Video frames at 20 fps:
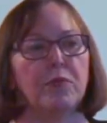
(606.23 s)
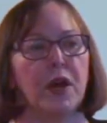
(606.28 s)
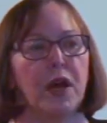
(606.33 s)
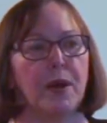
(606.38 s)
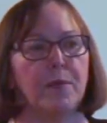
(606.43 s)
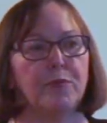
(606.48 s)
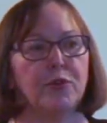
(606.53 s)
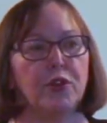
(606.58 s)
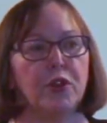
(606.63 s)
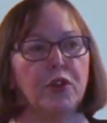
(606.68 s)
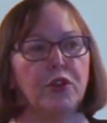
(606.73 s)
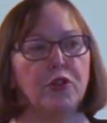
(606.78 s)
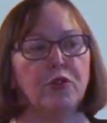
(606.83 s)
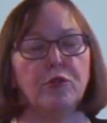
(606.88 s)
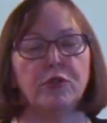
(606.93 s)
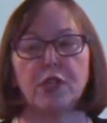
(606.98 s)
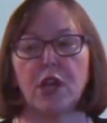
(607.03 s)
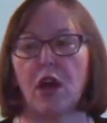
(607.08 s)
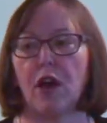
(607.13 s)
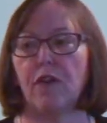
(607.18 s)
um,
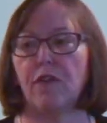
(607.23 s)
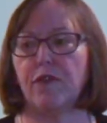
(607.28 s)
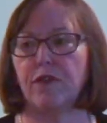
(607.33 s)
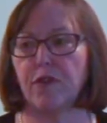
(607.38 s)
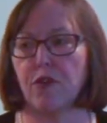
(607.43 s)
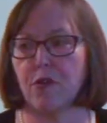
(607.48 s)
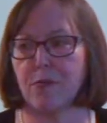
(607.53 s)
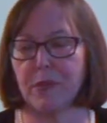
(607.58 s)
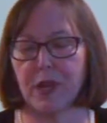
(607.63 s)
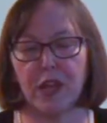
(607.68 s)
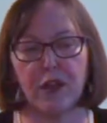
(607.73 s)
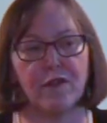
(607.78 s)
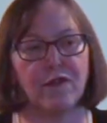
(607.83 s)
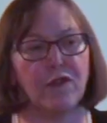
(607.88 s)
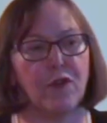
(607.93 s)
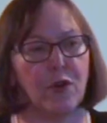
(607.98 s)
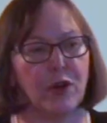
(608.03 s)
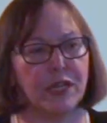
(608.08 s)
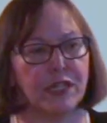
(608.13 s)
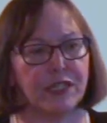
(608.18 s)
use affirming
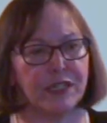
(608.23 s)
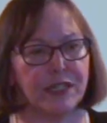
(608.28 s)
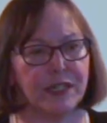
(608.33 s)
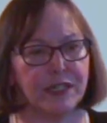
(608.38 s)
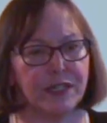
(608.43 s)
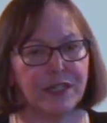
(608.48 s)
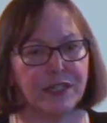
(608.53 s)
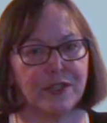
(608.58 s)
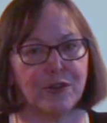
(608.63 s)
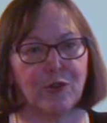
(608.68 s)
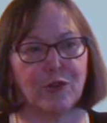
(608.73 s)
voices